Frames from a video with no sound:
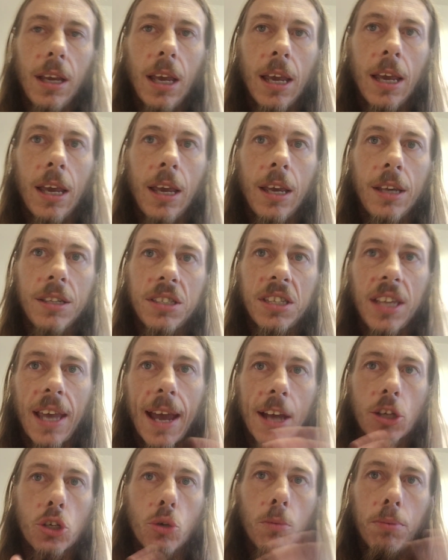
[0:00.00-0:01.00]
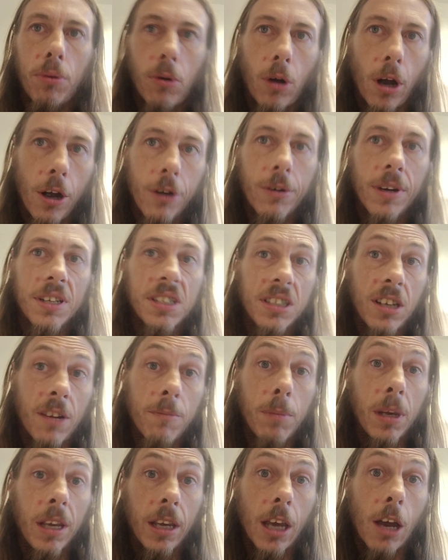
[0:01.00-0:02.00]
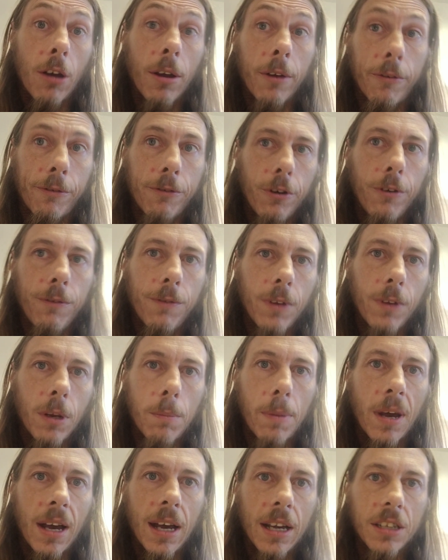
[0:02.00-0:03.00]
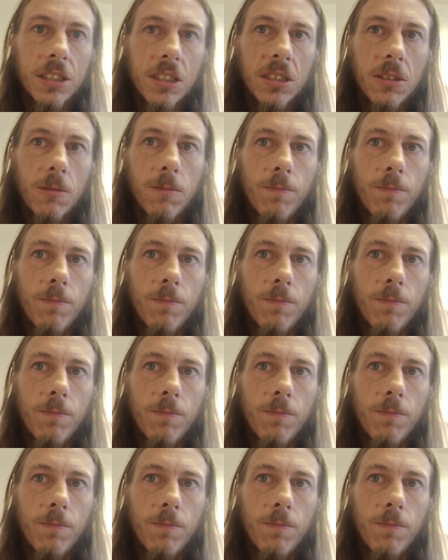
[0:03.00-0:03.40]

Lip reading: is the actual progress that I've been going through for the past